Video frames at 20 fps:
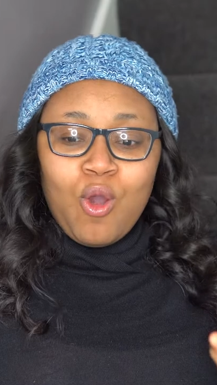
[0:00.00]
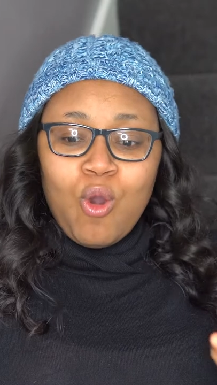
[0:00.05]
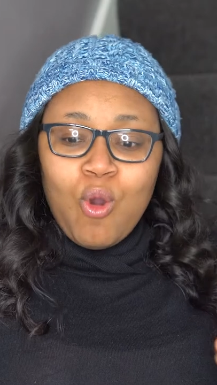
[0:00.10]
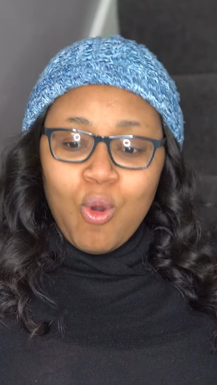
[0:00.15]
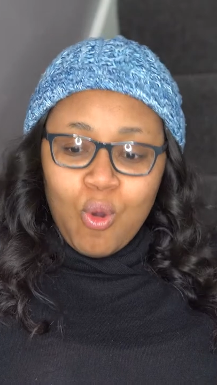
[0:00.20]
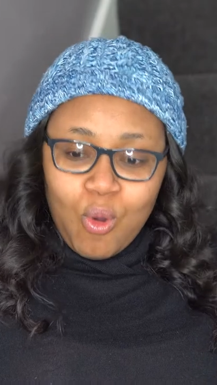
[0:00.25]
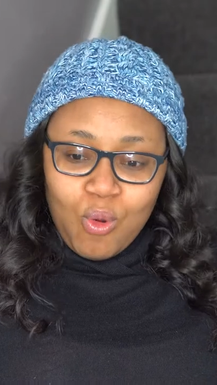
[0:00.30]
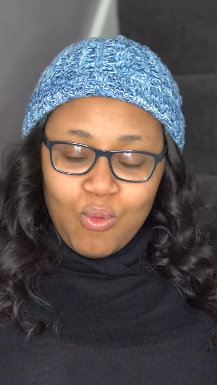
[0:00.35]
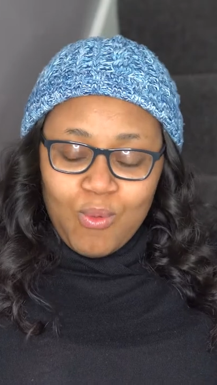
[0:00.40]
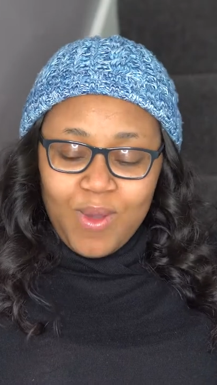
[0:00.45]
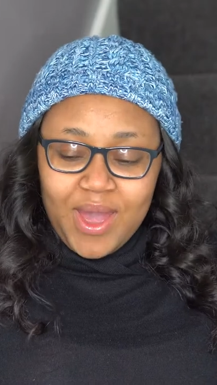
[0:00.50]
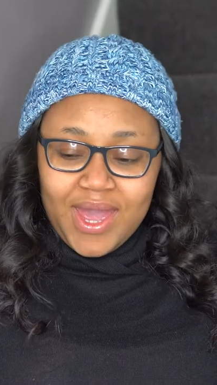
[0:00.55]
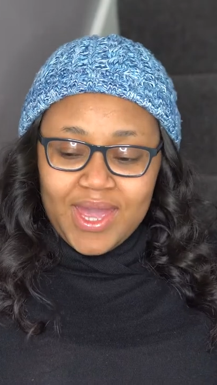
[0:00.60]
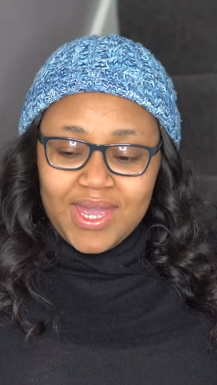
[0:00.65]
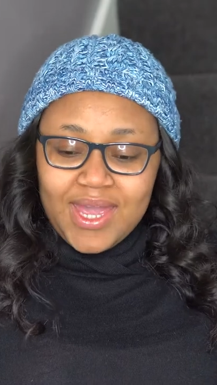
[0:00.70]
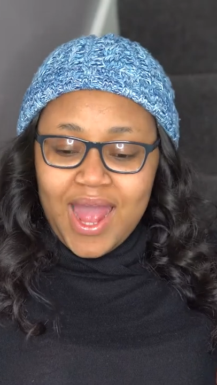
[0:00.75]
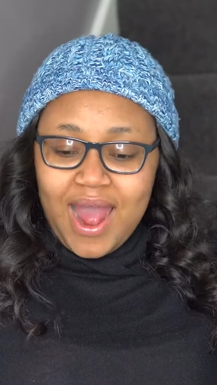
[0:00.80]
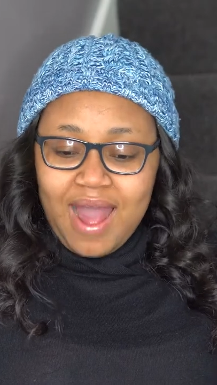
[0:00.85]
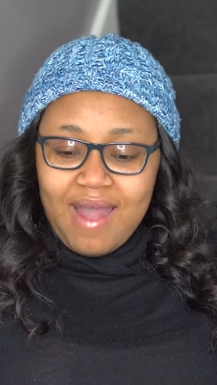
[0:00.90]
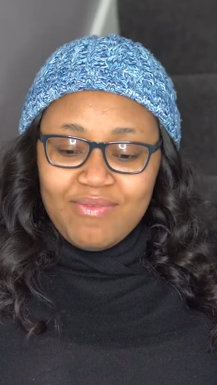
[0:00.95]

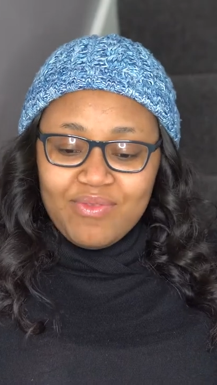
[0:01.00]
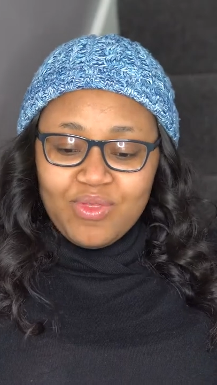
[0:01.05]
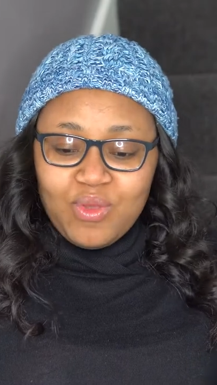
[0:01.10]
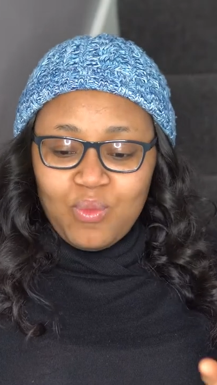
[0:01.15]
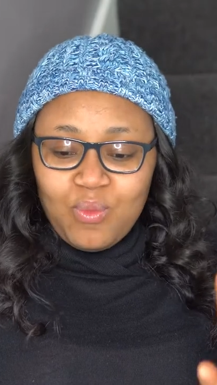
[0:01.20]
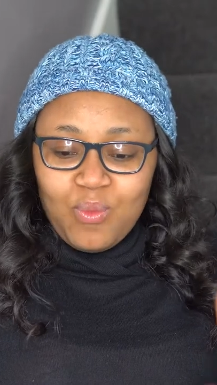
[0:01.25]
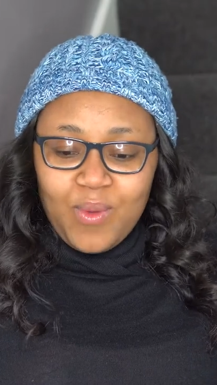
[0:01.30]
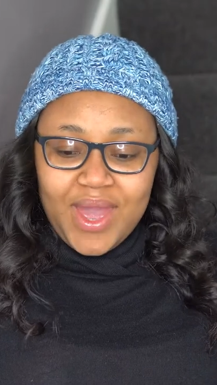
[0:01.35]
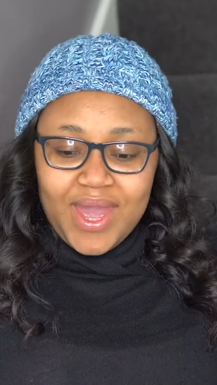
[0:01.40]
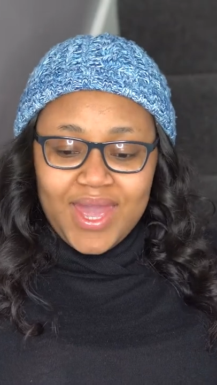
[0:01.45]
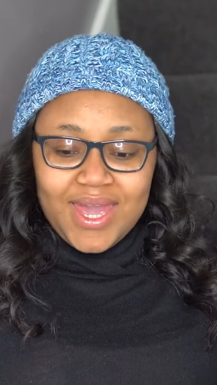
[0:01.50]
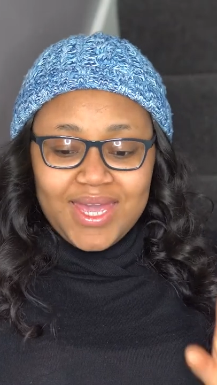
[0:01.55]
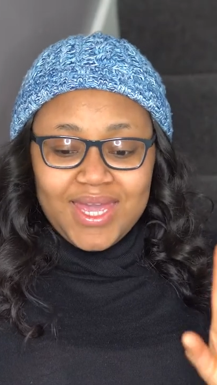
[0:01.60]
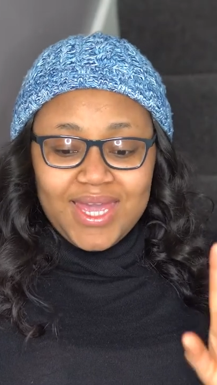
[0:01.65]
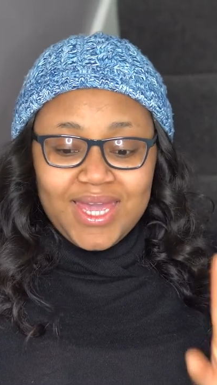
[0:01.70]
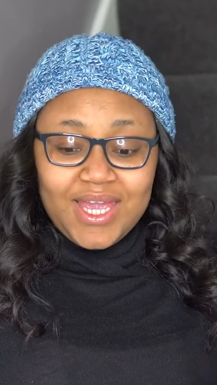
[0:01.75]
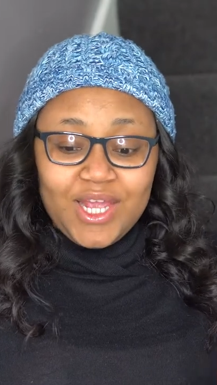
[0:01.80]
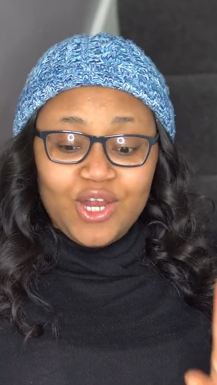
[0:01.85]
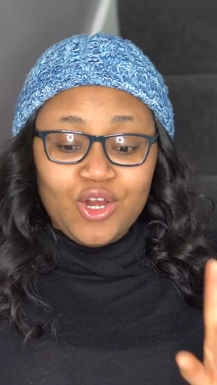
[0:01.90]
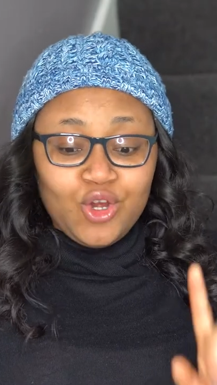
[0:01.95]
hallway and the
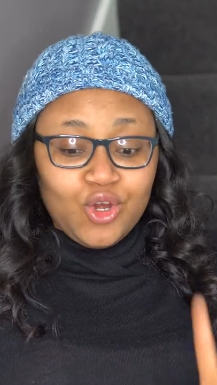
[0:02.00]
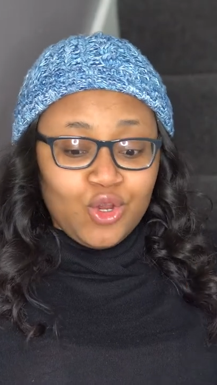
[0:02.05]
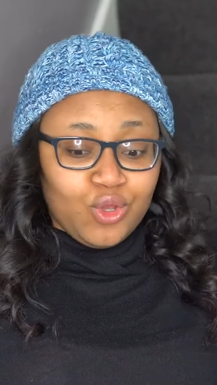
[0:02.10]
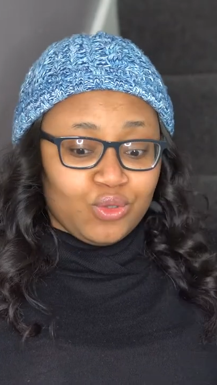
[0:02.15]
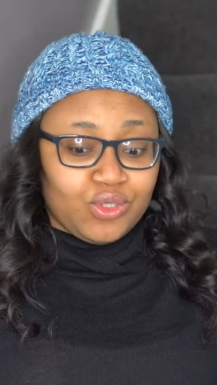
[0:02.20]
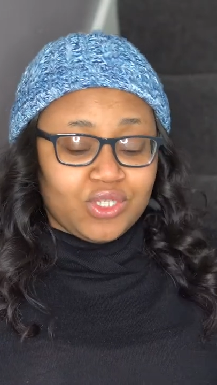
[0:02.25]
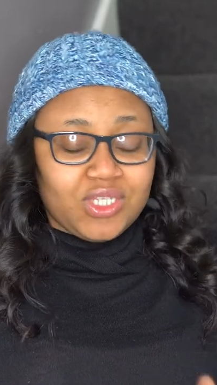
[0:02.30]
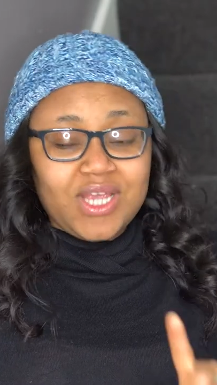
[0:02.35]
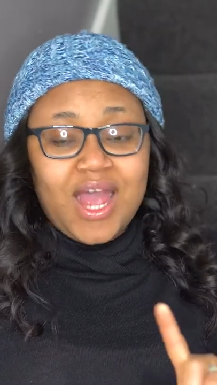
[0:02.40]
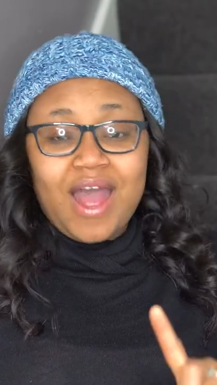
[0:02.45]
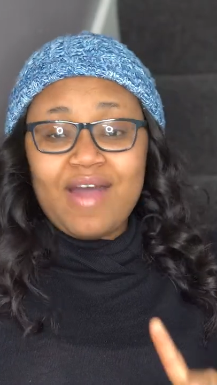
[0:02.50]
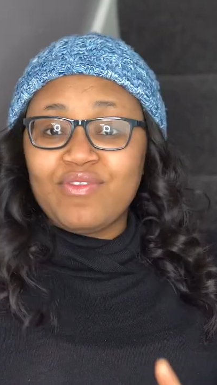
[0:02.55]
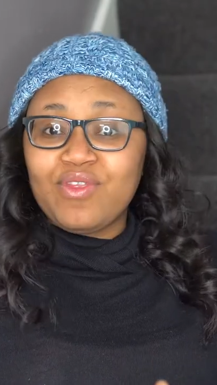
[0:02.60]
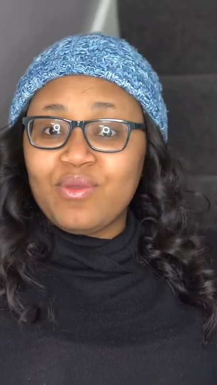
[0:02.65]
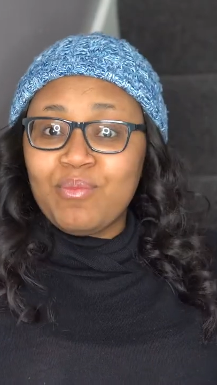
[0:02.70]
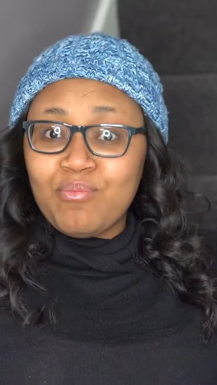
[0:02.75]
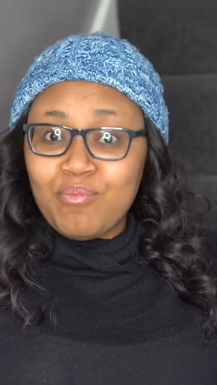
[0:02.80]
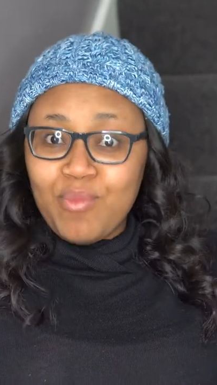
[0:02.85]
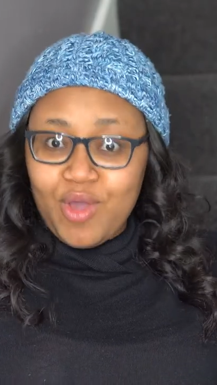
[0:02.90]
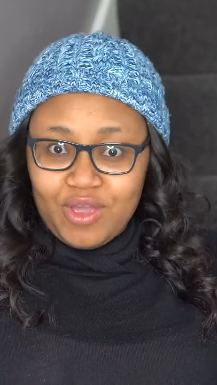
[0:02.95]
way it looks at
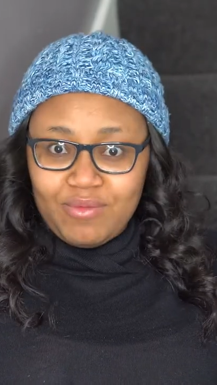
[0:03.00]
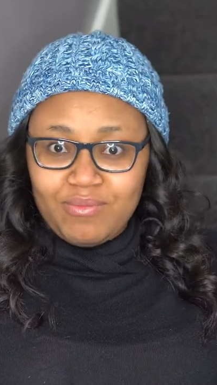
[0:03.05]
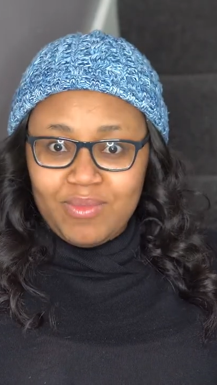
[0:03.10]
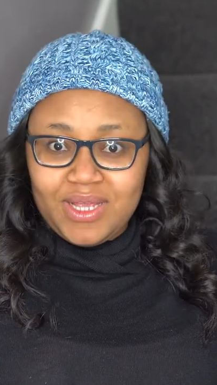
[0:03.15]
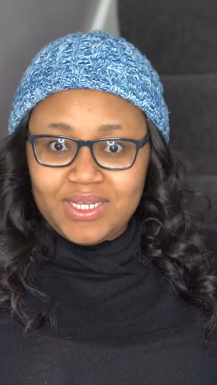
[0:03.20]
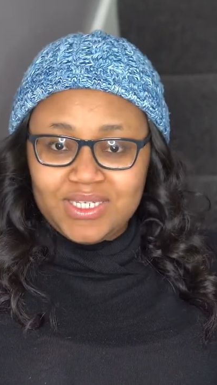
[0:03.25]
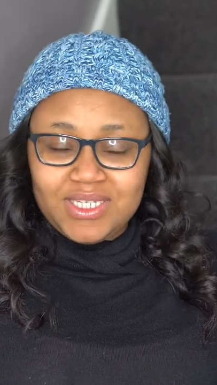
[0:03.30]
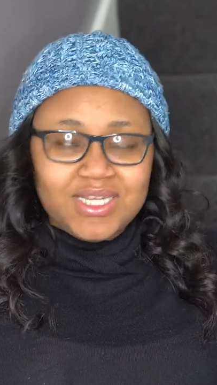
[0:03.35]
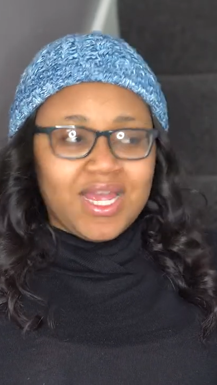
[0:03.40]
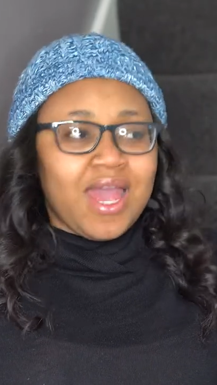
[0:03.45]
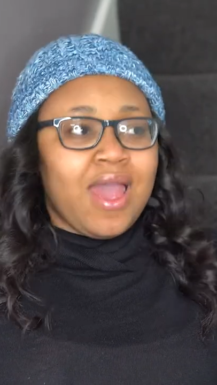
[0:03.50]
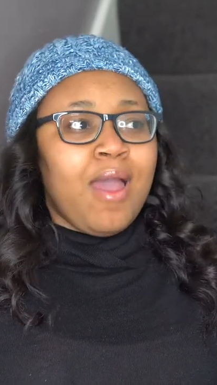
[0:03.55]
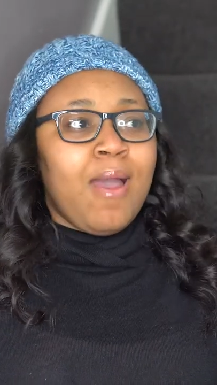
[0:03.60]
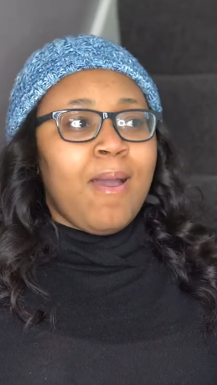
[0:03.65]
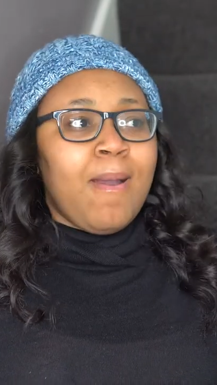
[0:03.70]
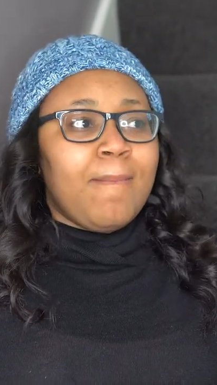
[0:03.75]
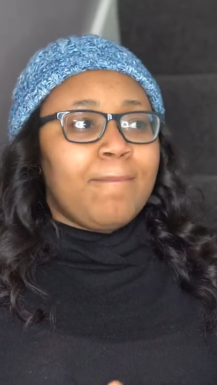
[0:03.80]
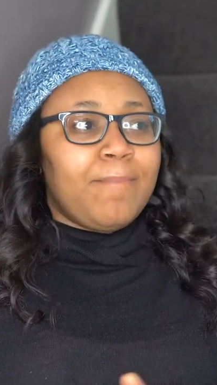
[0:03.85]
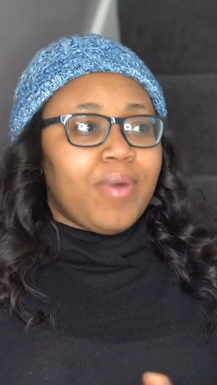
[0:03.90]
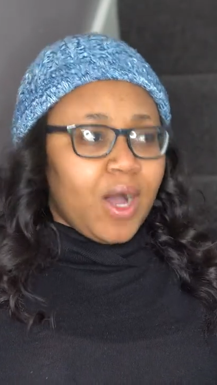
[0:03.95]
the moment.
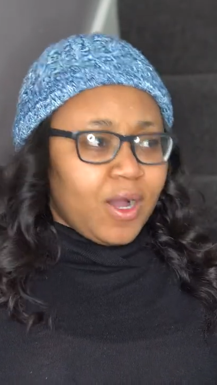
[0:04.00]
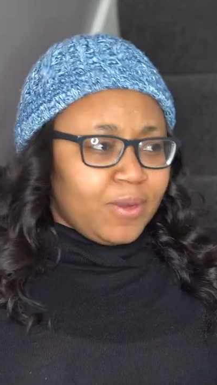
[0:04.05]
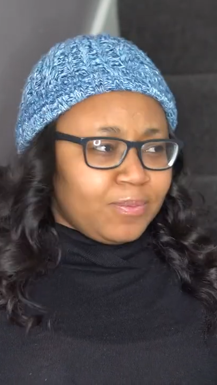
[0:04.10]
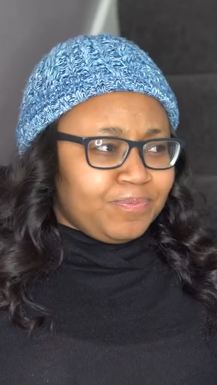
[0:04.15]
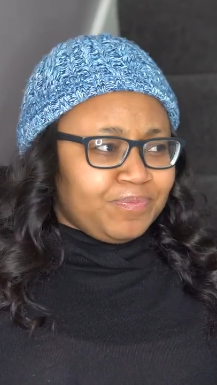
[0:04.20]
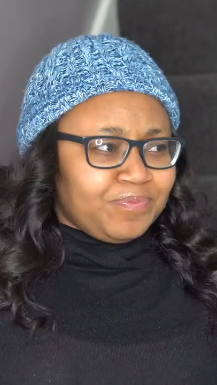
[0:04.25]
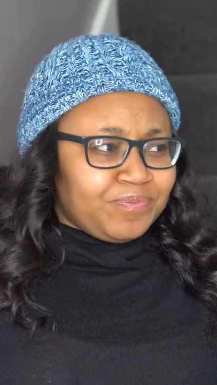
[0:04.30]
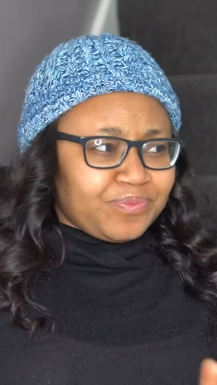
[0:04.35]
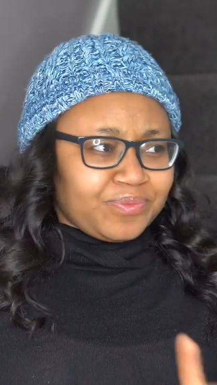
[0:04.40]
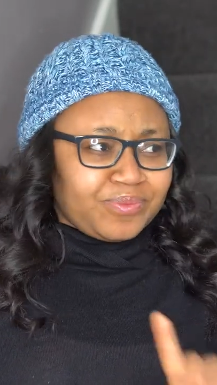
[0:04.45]
But